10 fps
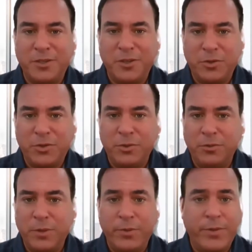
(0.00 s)
to go
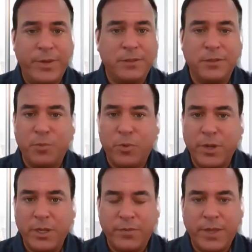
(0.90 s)
to, whether that's a
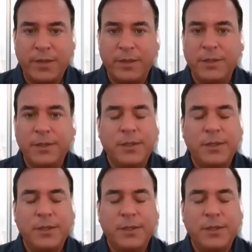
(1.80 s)
sporting event